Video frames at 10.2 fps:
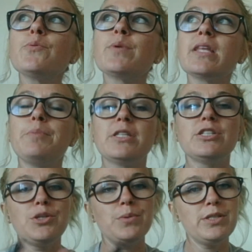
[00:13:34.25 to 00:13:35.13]
really put the
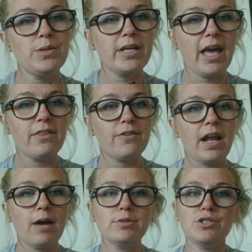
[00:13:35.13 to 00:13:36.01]
two and two together that
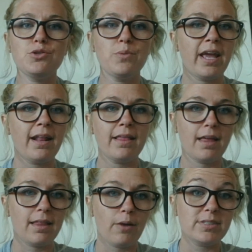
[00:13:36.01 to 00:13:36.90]
I was doing
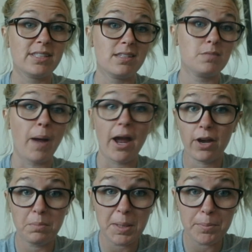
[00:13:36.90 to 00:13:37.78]
anything that was
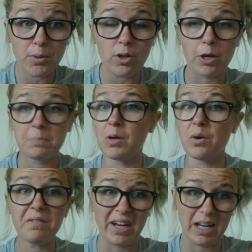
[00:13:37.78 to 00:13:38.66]
inspiring people or
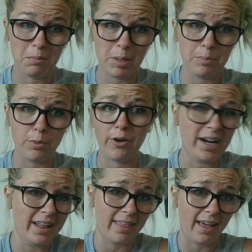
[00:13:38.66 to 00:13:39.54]
motivating people or
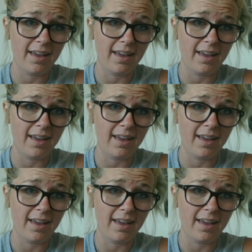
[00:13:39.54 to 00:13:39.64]
anything.